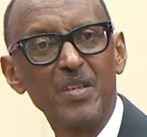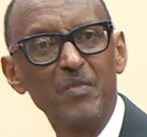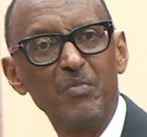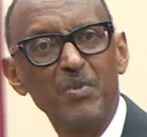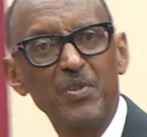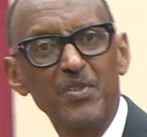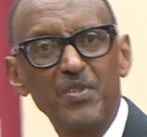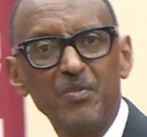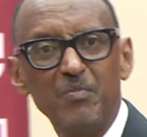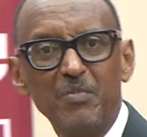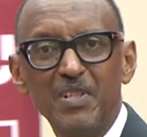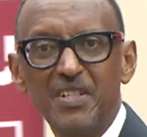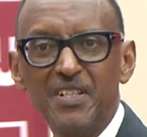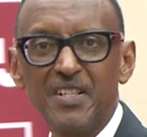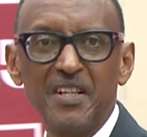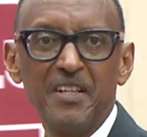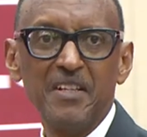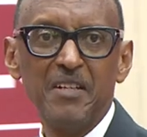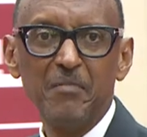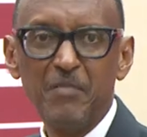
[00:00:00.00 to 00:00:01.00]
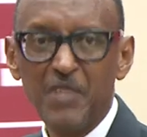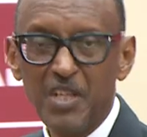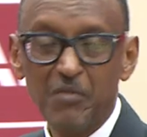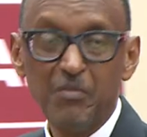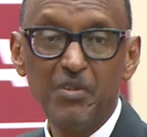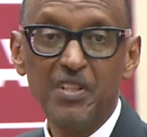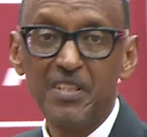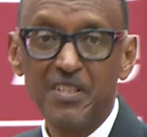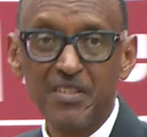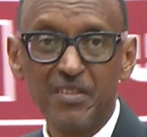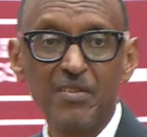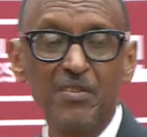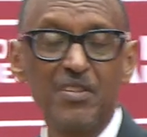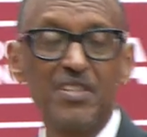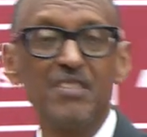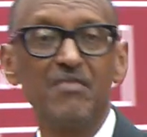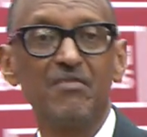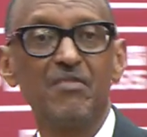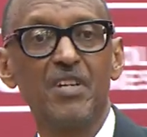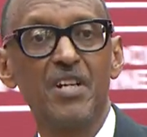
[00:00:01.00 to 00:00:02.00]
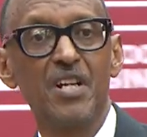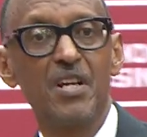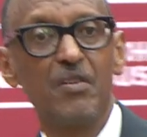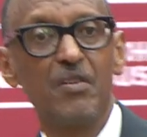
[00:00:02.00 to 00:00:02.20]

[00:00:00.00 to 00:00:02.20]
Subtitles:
possibility, and maybe it's not even